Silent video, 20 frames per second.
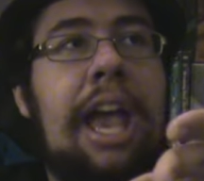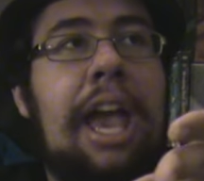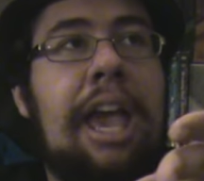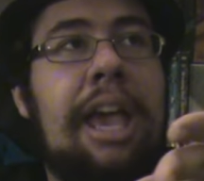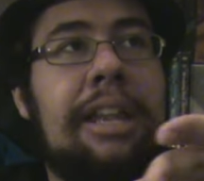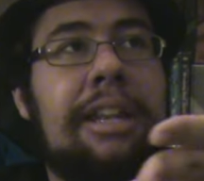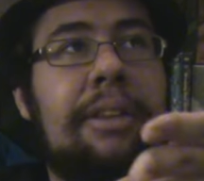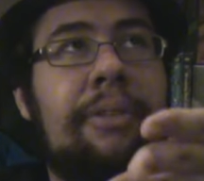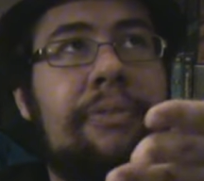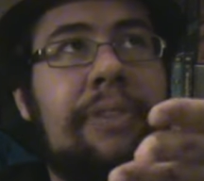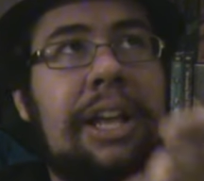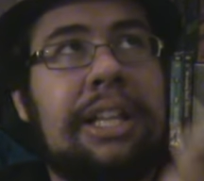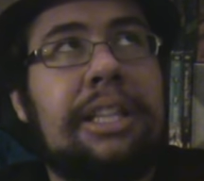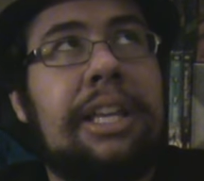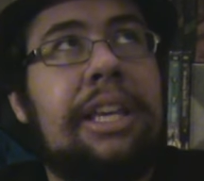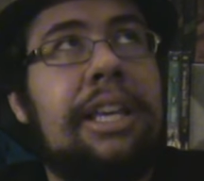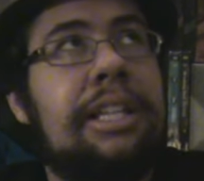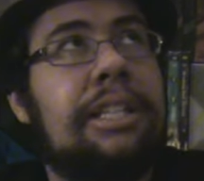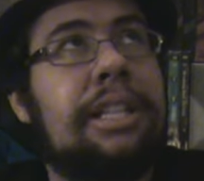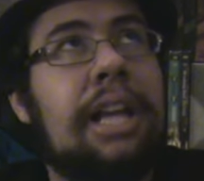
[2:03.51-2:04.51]
And the fact that
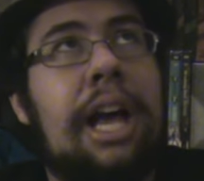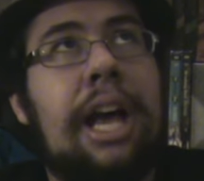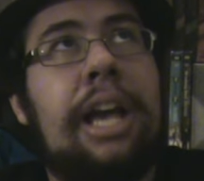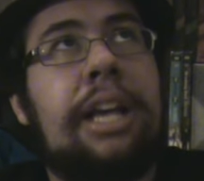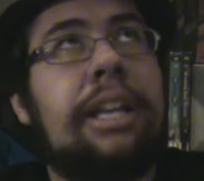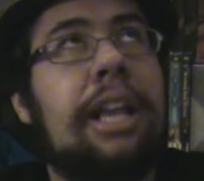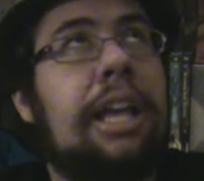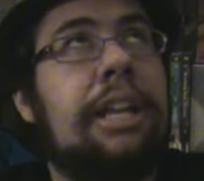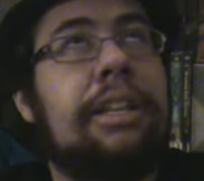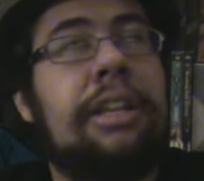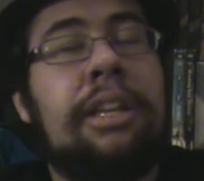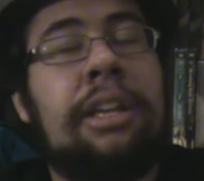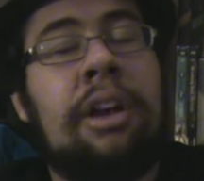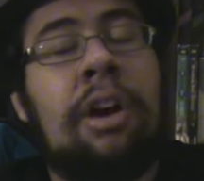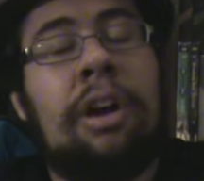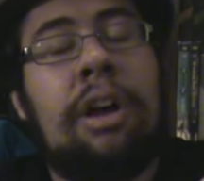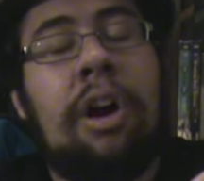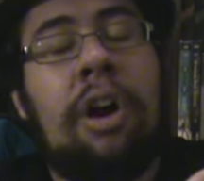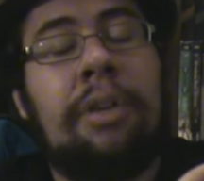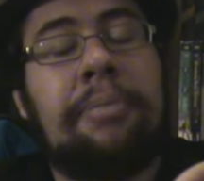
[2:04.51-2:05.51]
he died and he
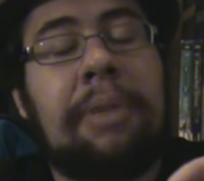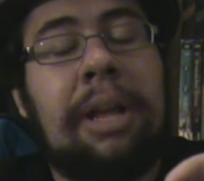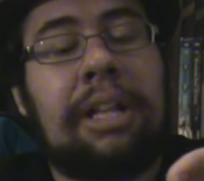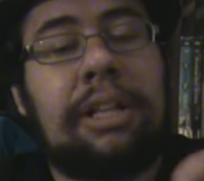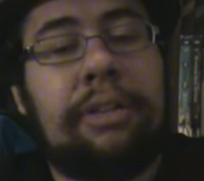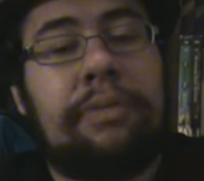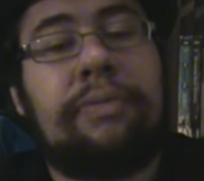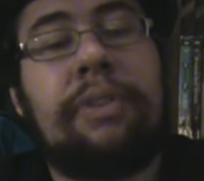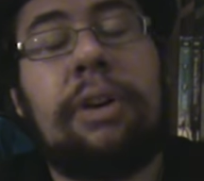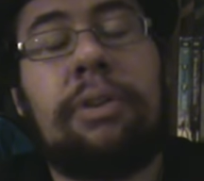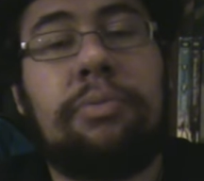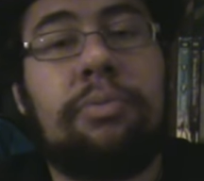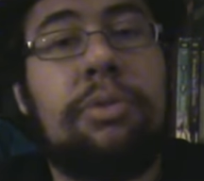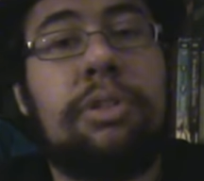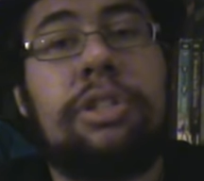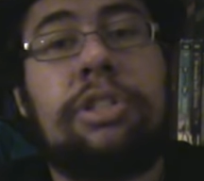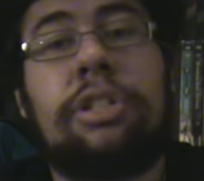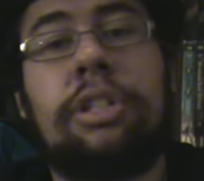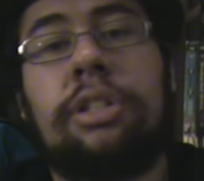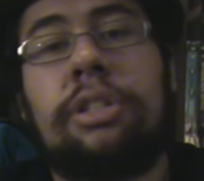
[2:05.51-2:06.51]
automatically failed
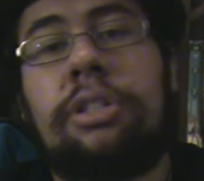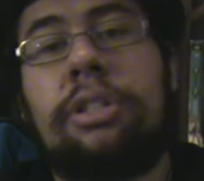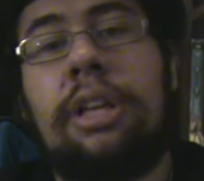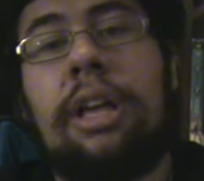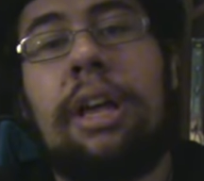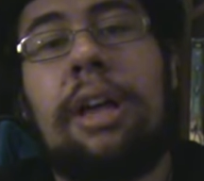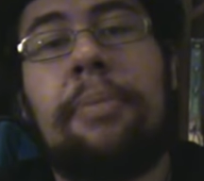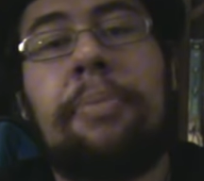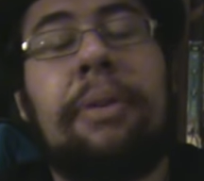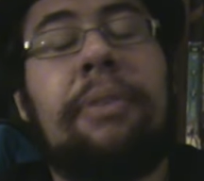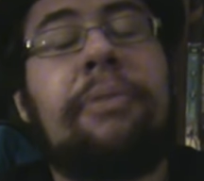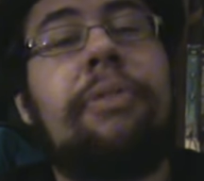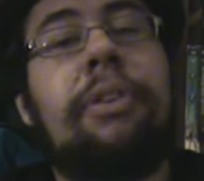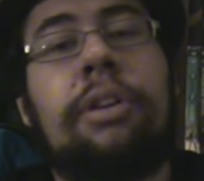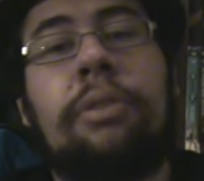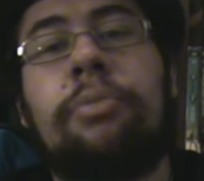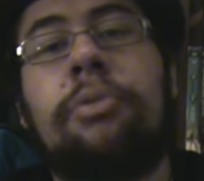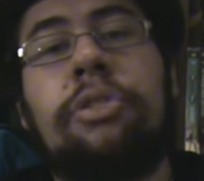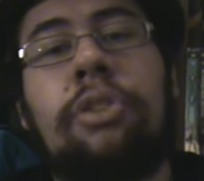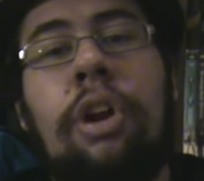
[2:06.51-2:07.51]
was just epic
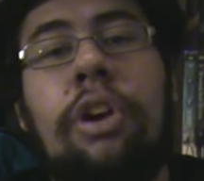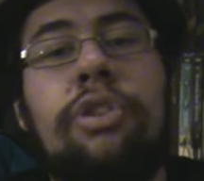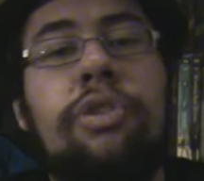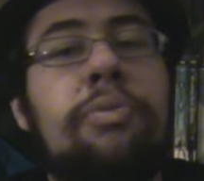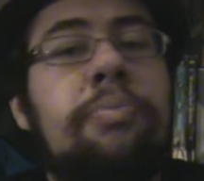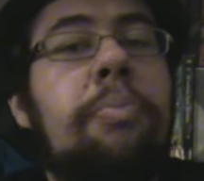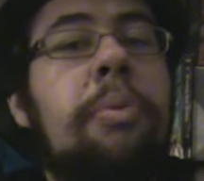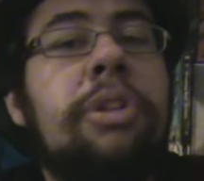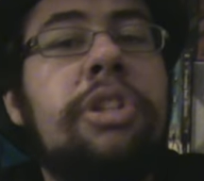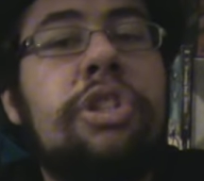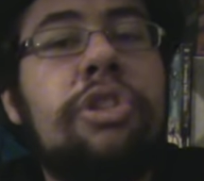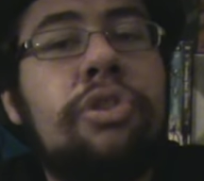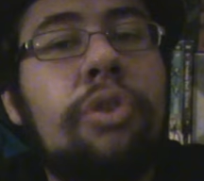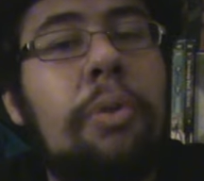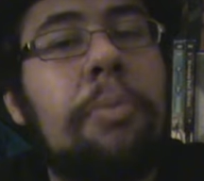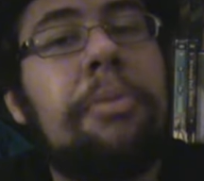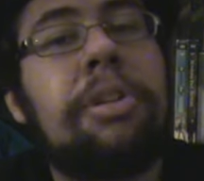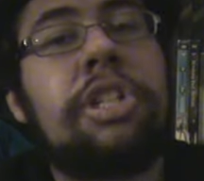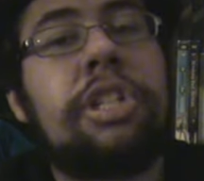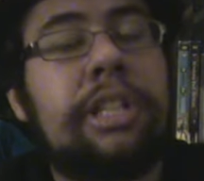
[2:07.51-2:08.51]
fucking retard. You put
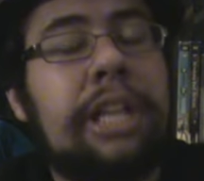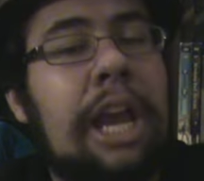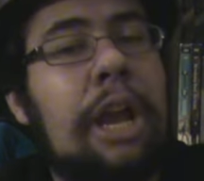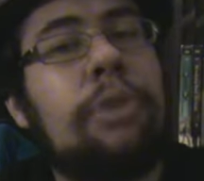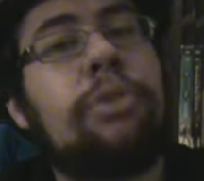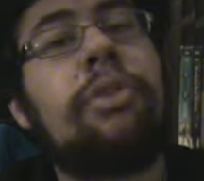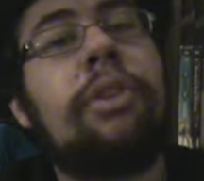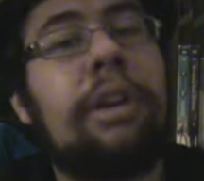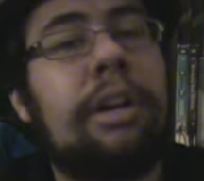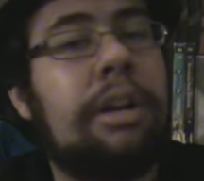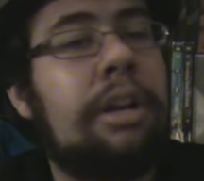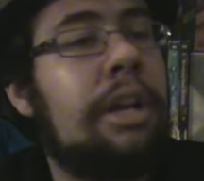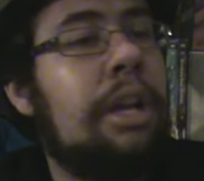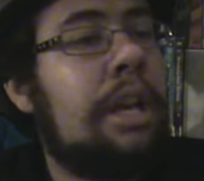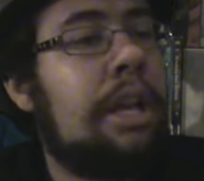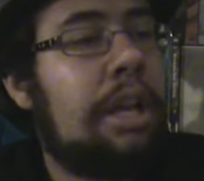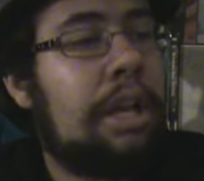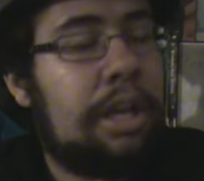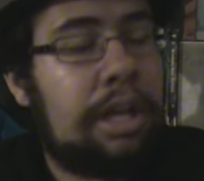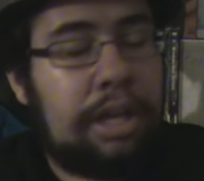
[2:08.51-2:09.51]
so much character
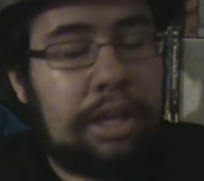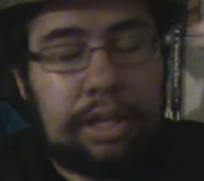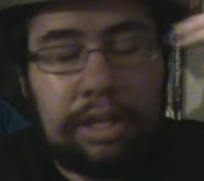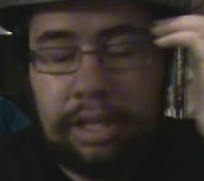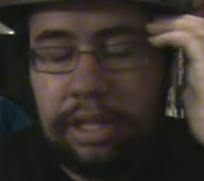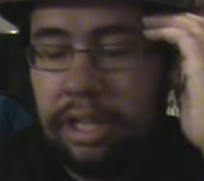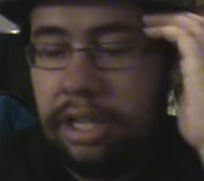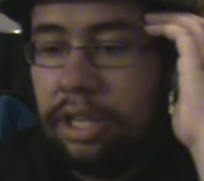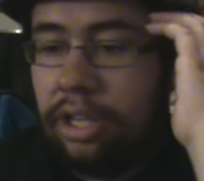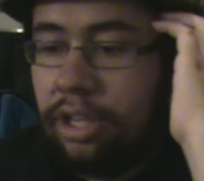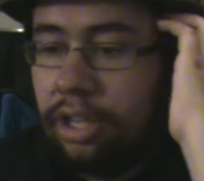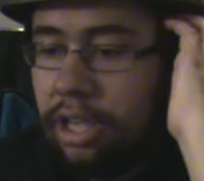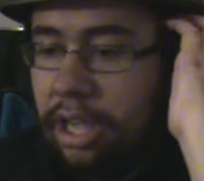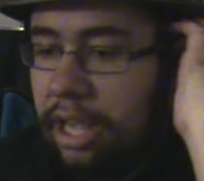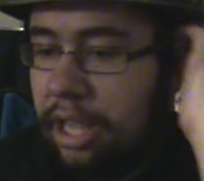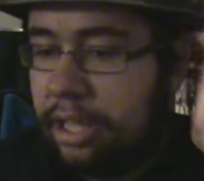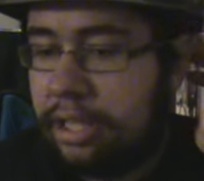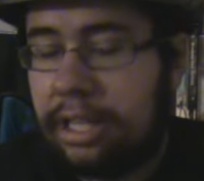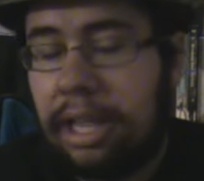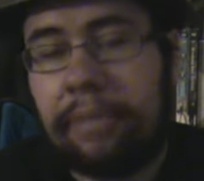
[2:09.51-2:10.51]

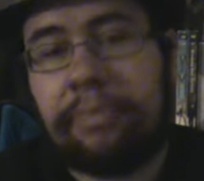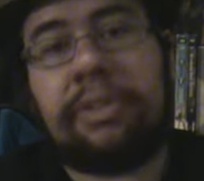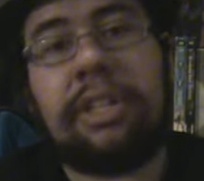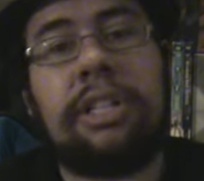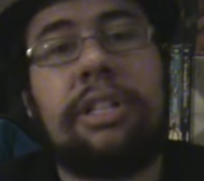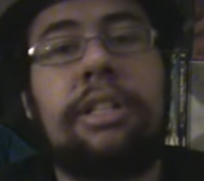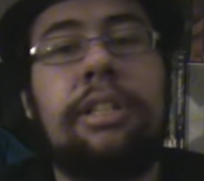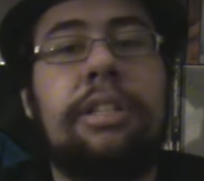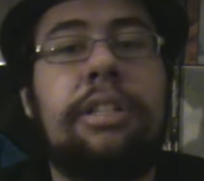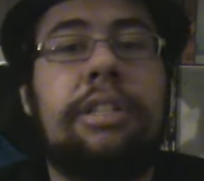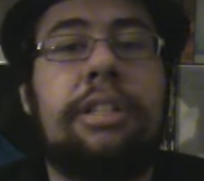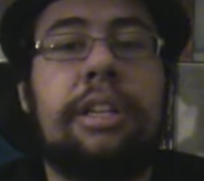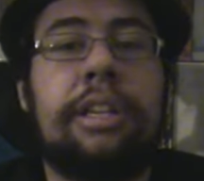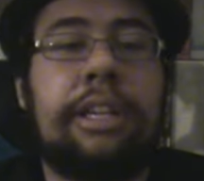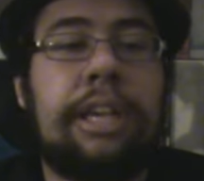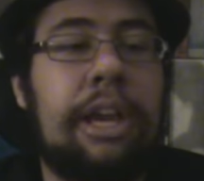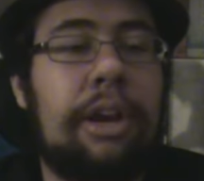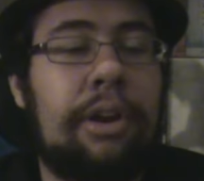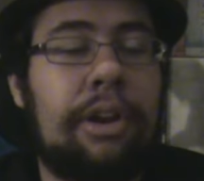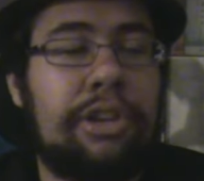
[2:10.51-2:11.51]
depth into this
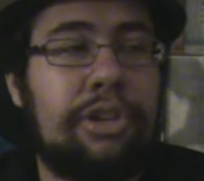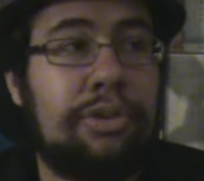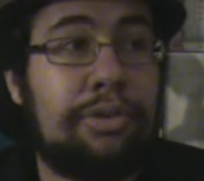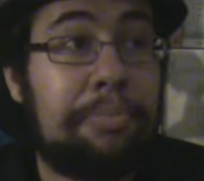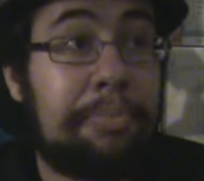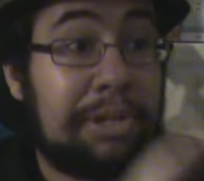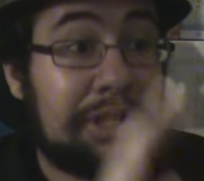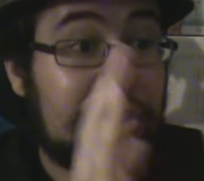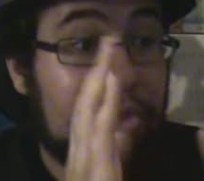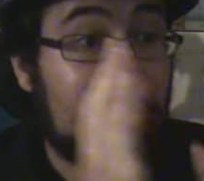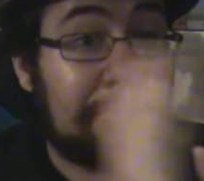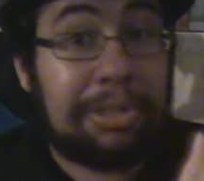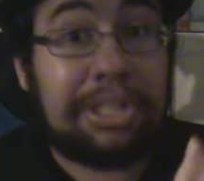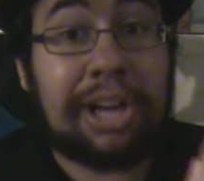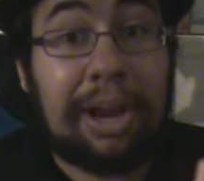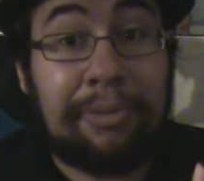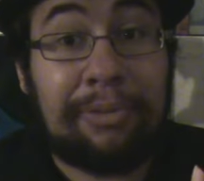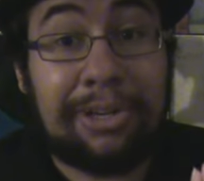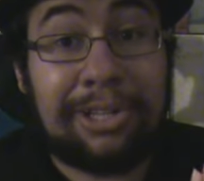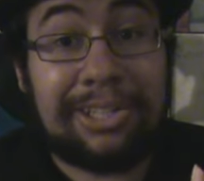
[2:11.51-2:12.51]
character. You put so much
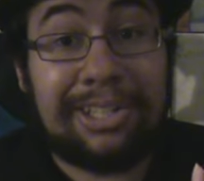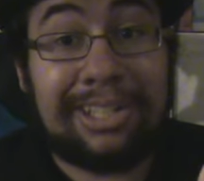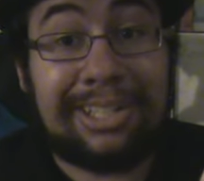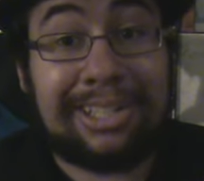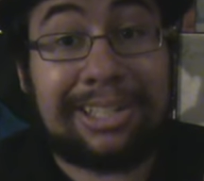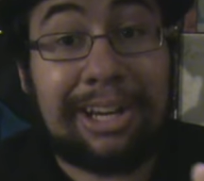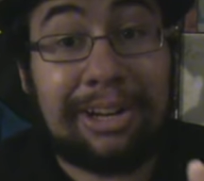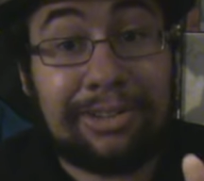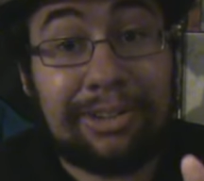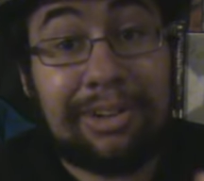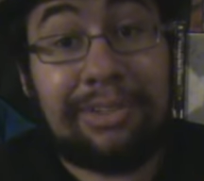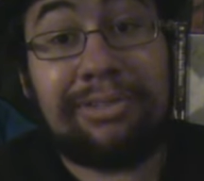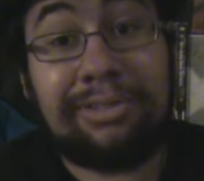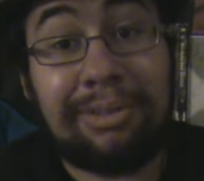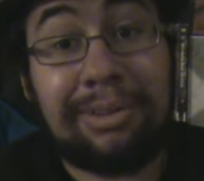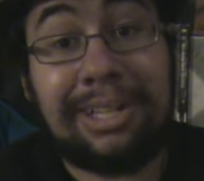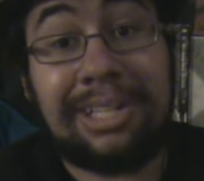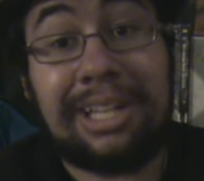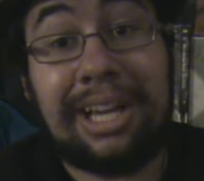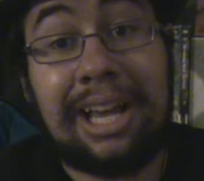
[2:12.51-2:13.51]
effort into this character on
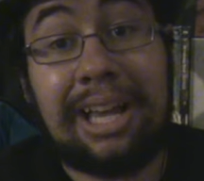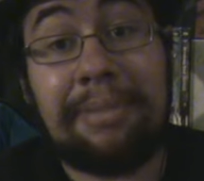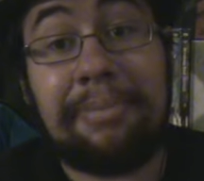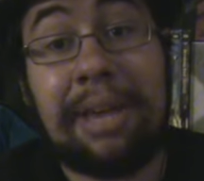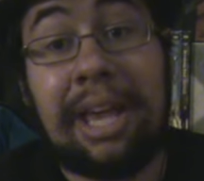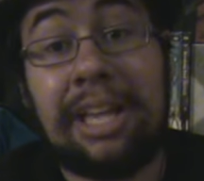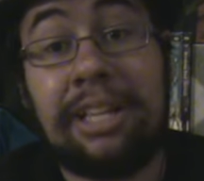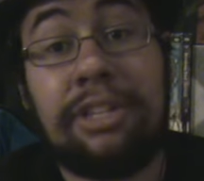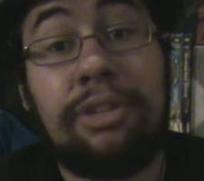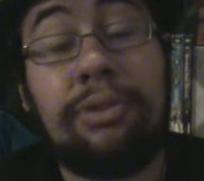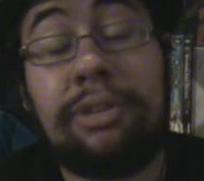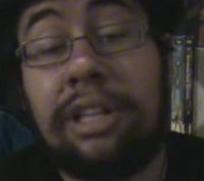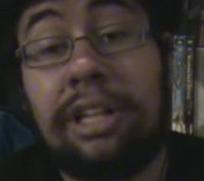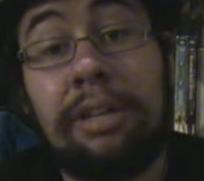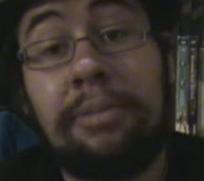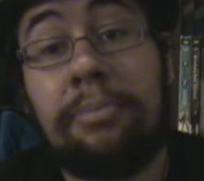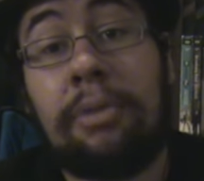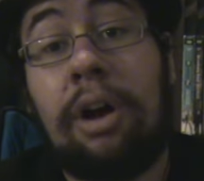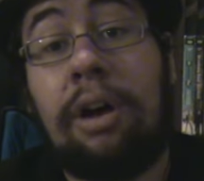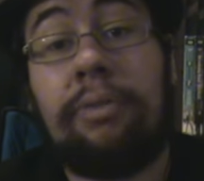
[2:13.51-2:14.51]
screen time and you
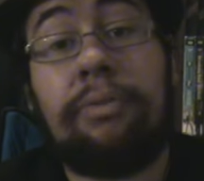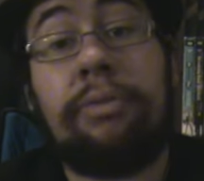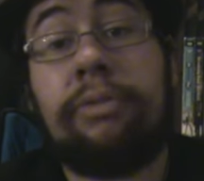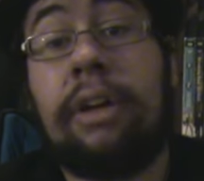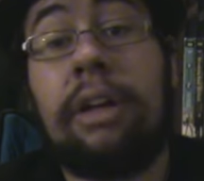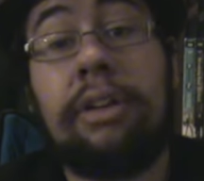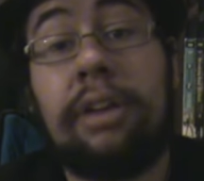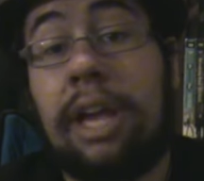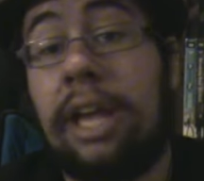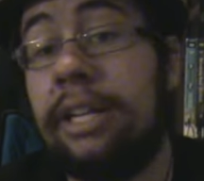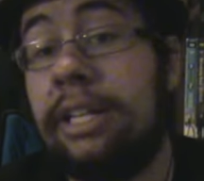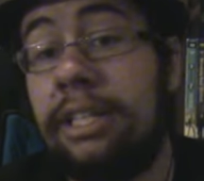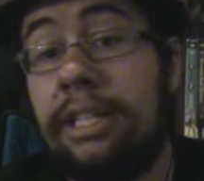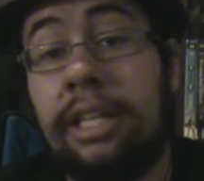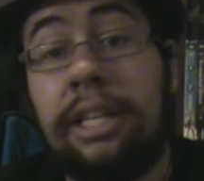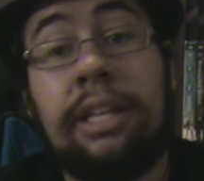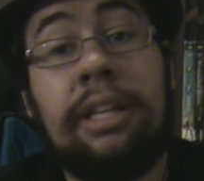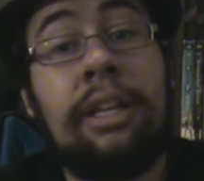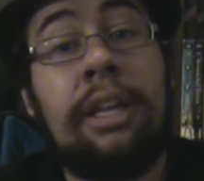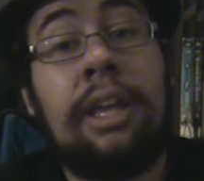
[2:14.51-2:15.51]
kill him off without
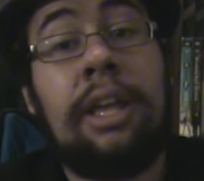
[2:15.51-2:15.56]
anything.